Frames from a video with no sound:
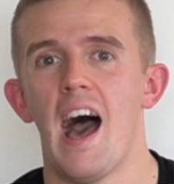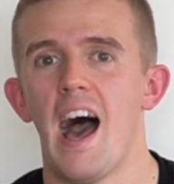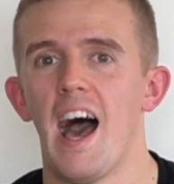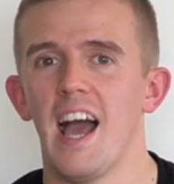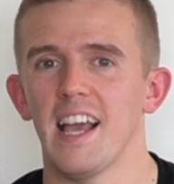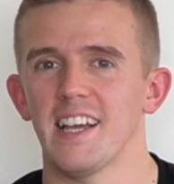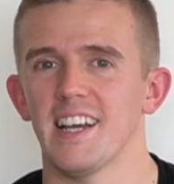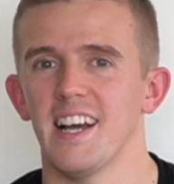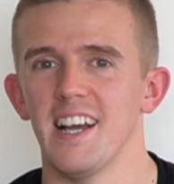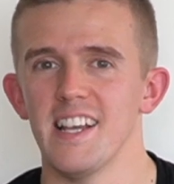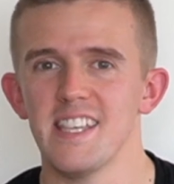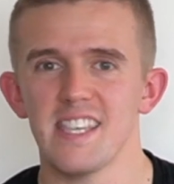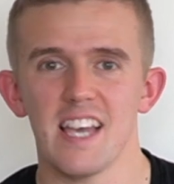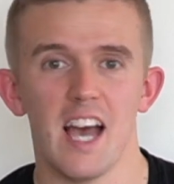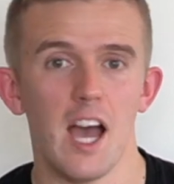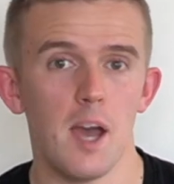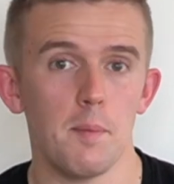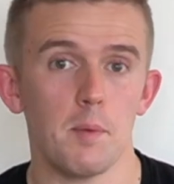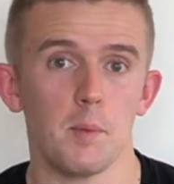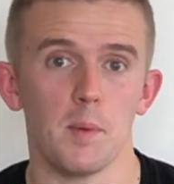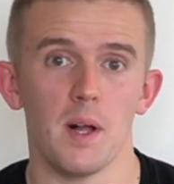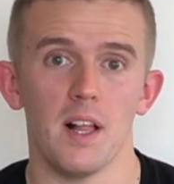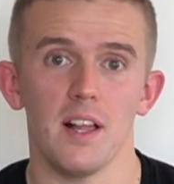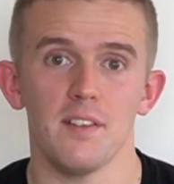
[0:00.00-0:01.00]
Hi guys, I
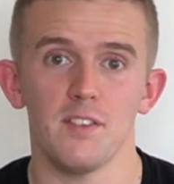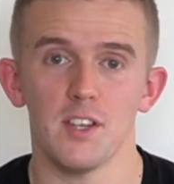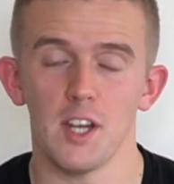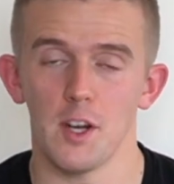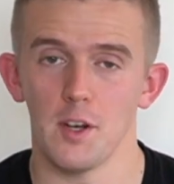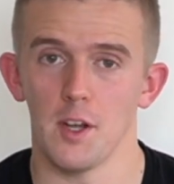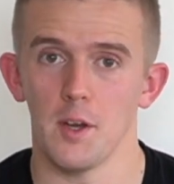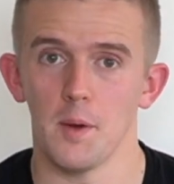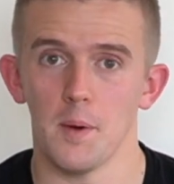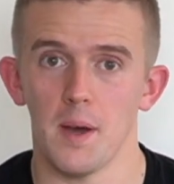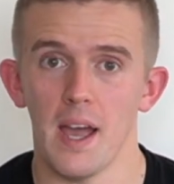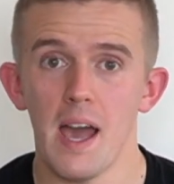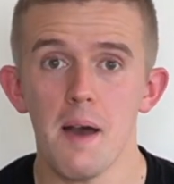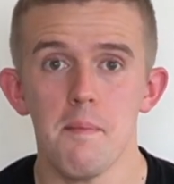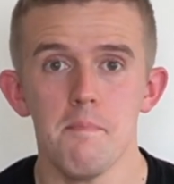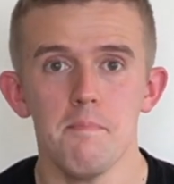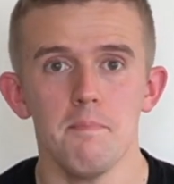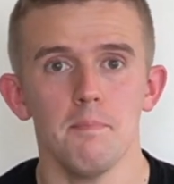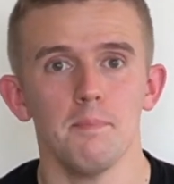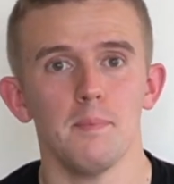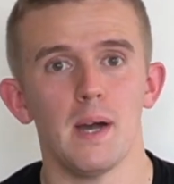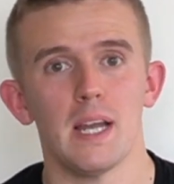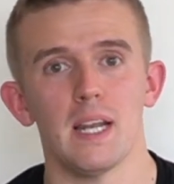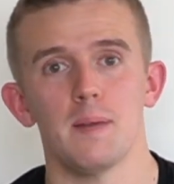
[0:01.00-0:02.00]
hope you're well. If you don't know who I
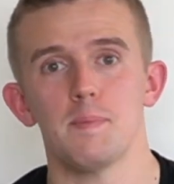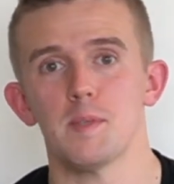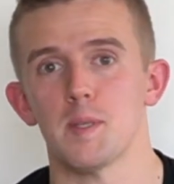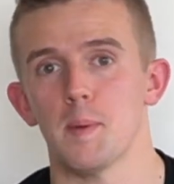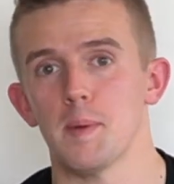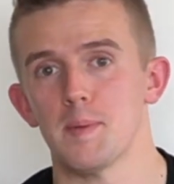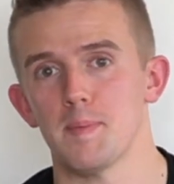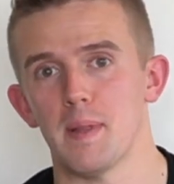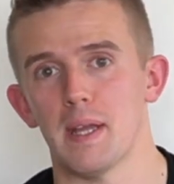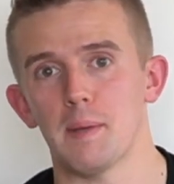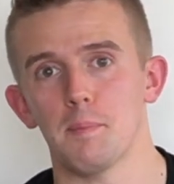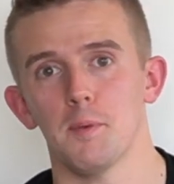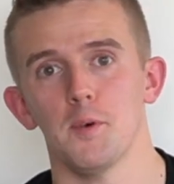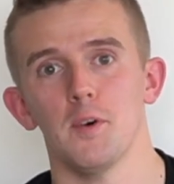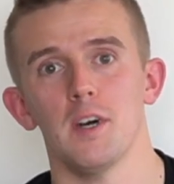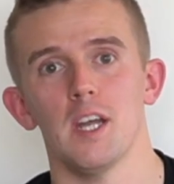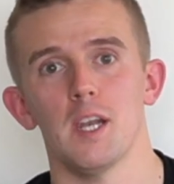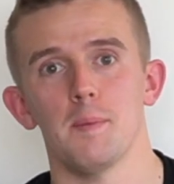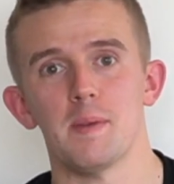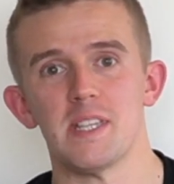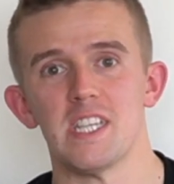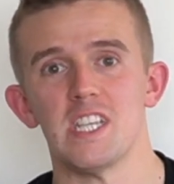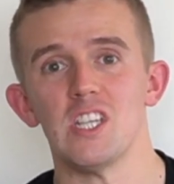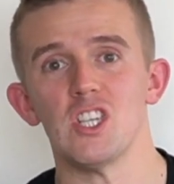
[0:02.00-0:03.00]
am, my name is Thomas Blakemore and
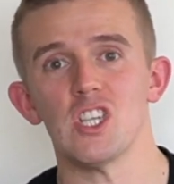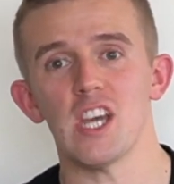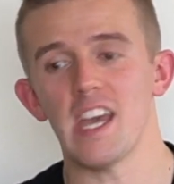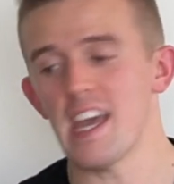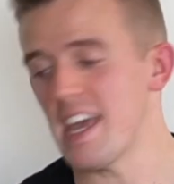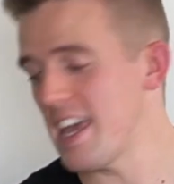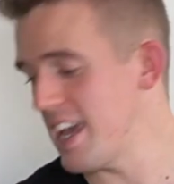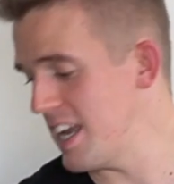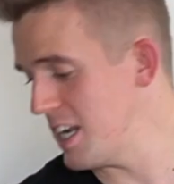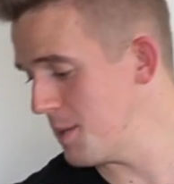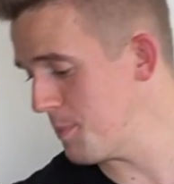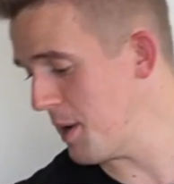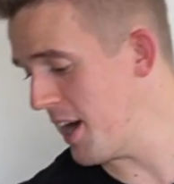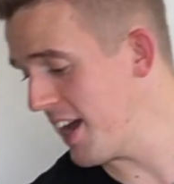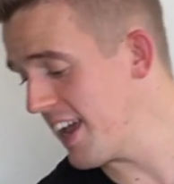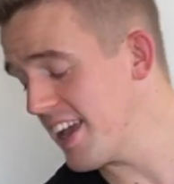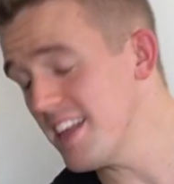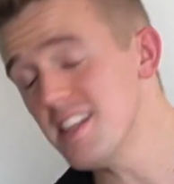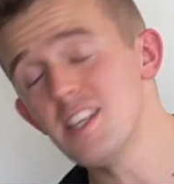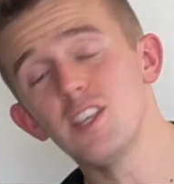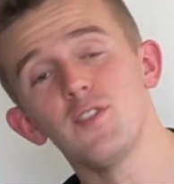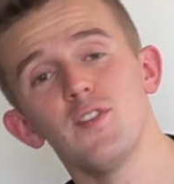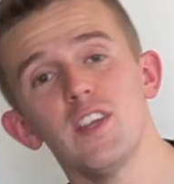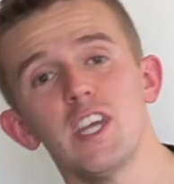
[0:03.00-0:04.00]
I'm a teacher here in Dubai.
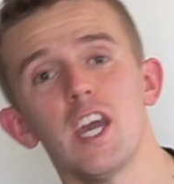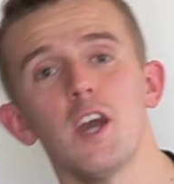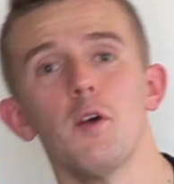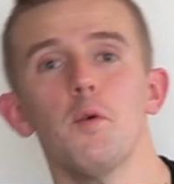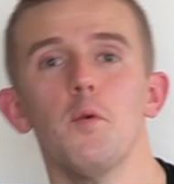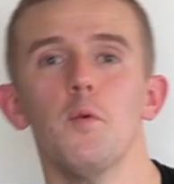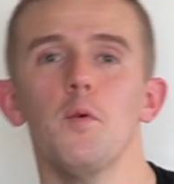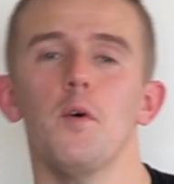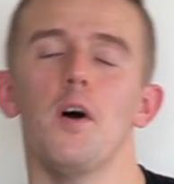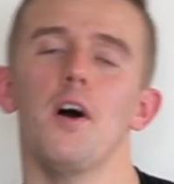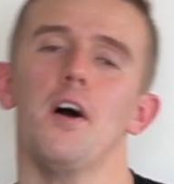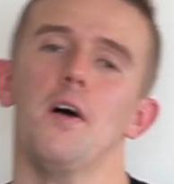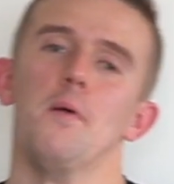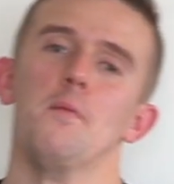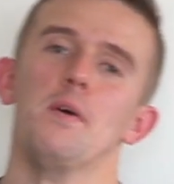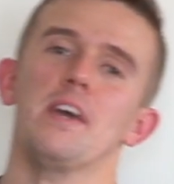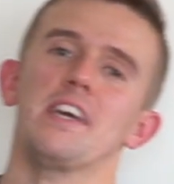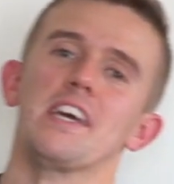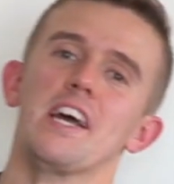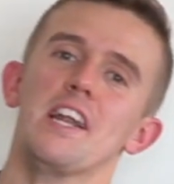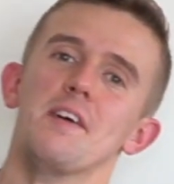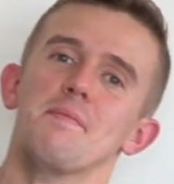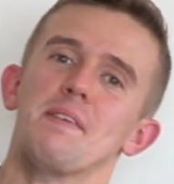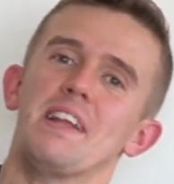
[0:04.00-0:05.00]
In this video,
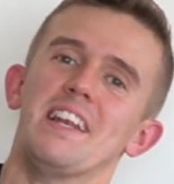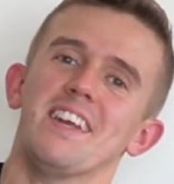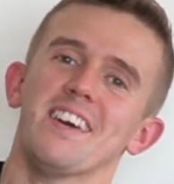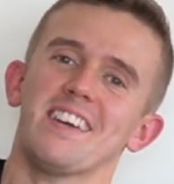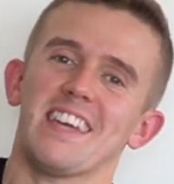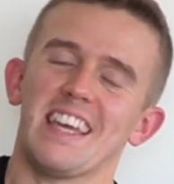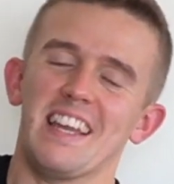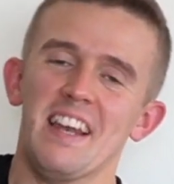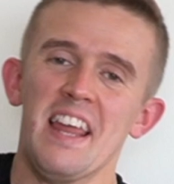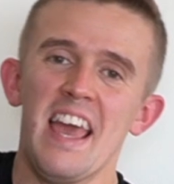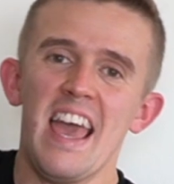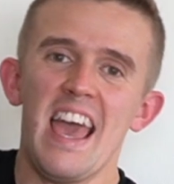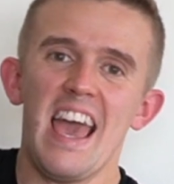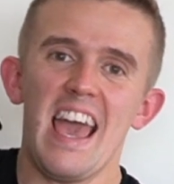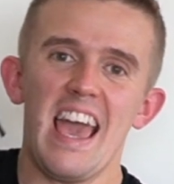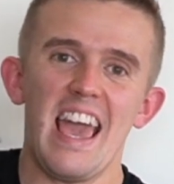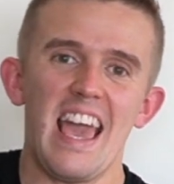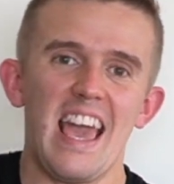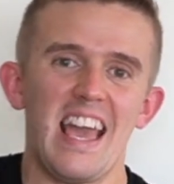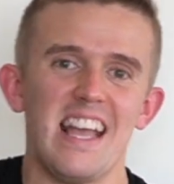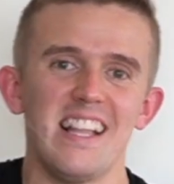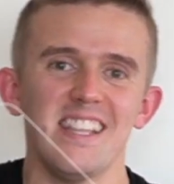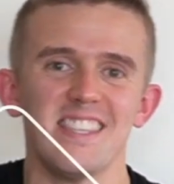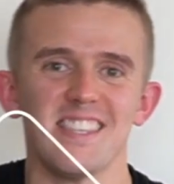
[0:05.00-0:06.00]
we're going to be looking
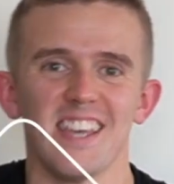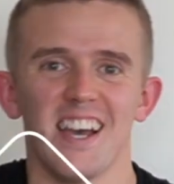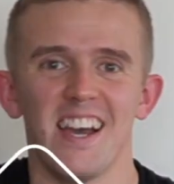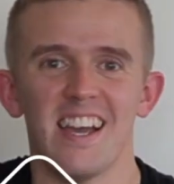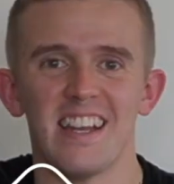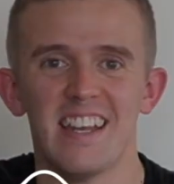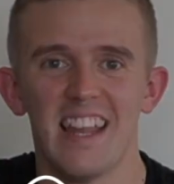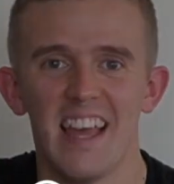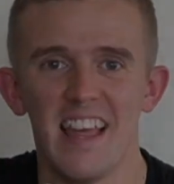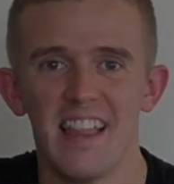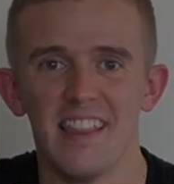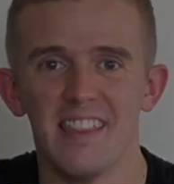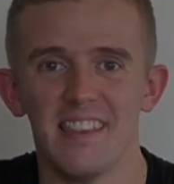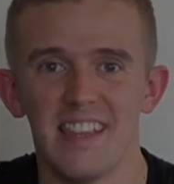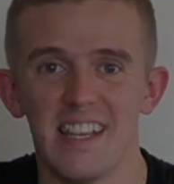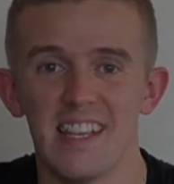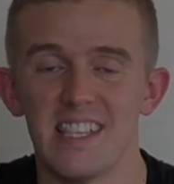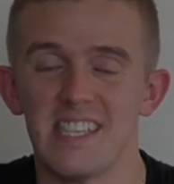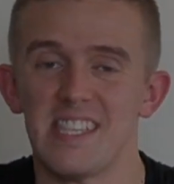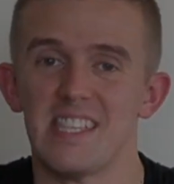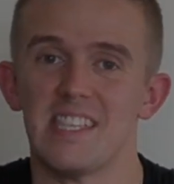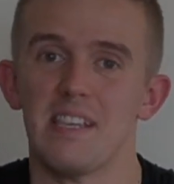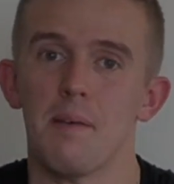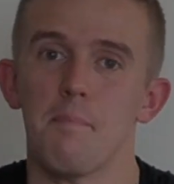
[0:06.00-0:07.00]
inside
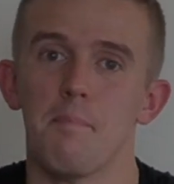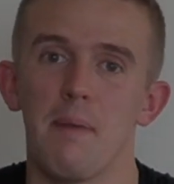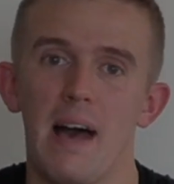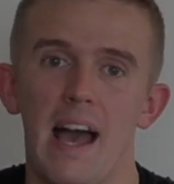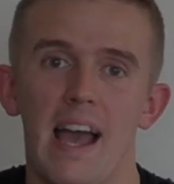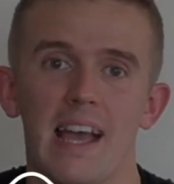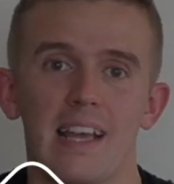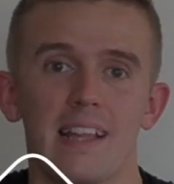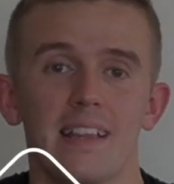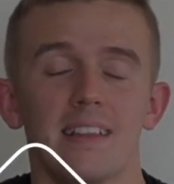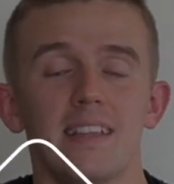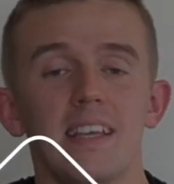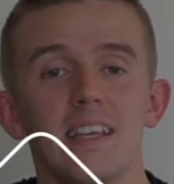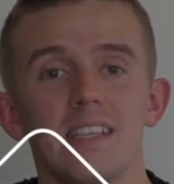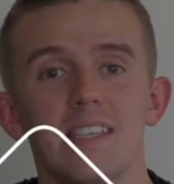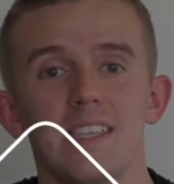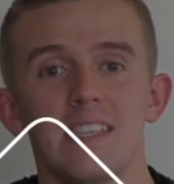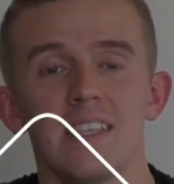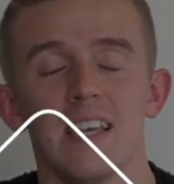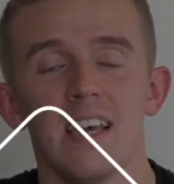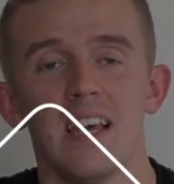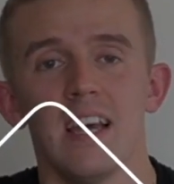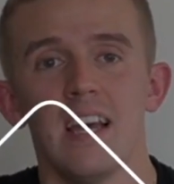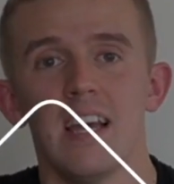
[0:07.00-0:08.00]
this bag.
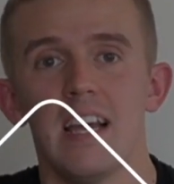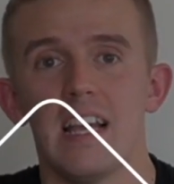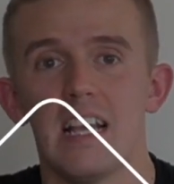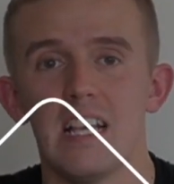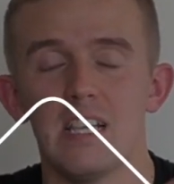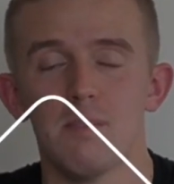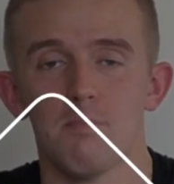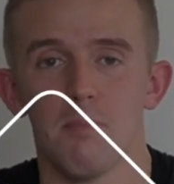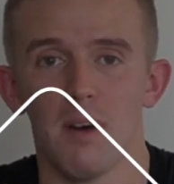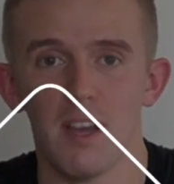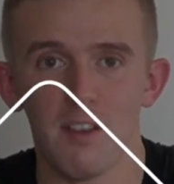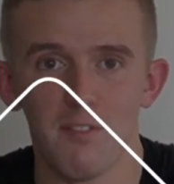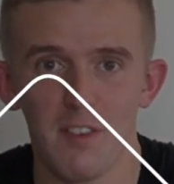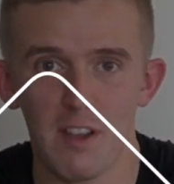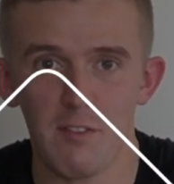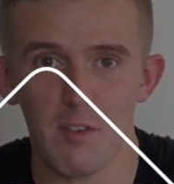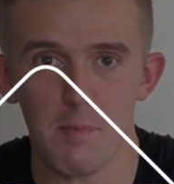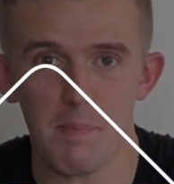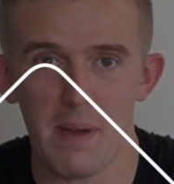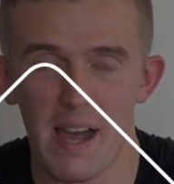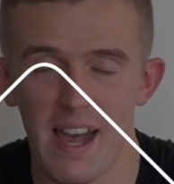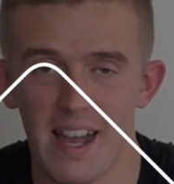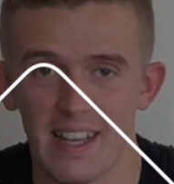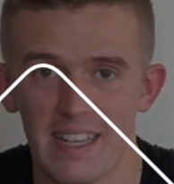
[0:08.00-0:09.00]
This is my
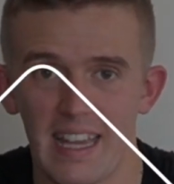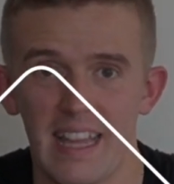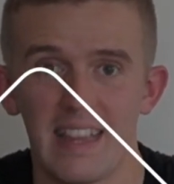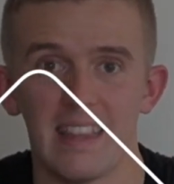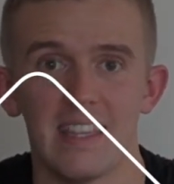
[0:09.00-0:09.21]
favorite bag.